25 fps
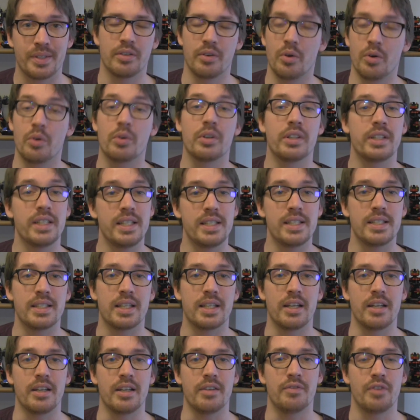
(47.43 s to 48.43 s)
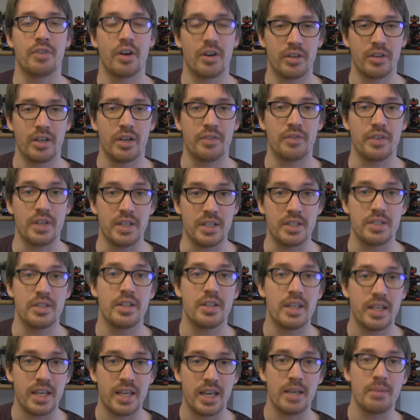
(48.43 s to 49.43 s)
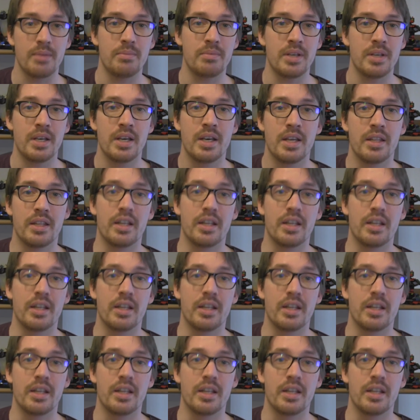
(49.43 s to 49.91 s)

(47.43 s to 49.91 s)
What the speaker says: Or at least getting far enough into the game